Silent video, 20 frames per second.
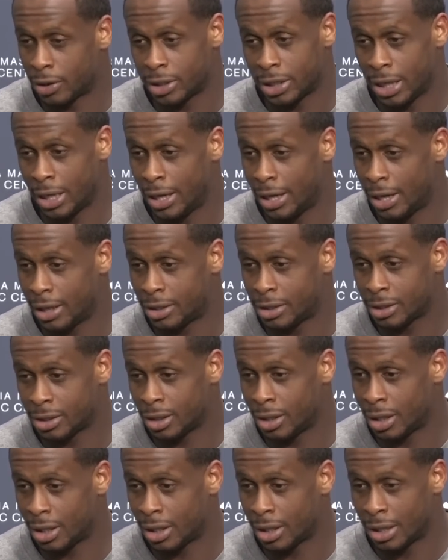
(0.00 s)
the edge
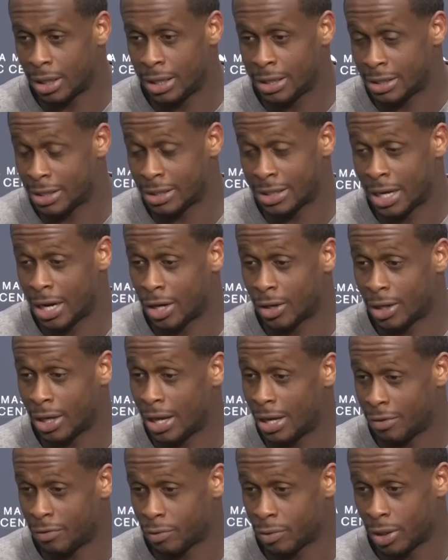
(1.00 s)
his entire
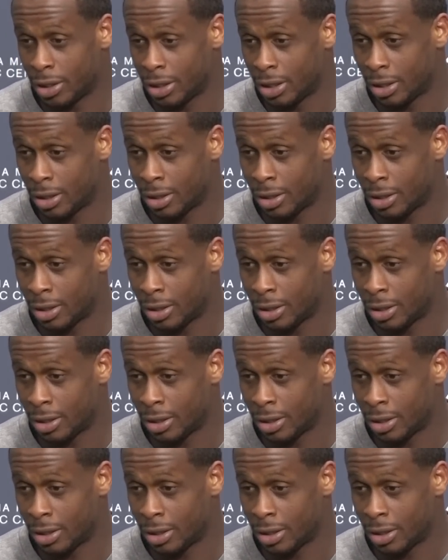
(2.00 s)
life, really.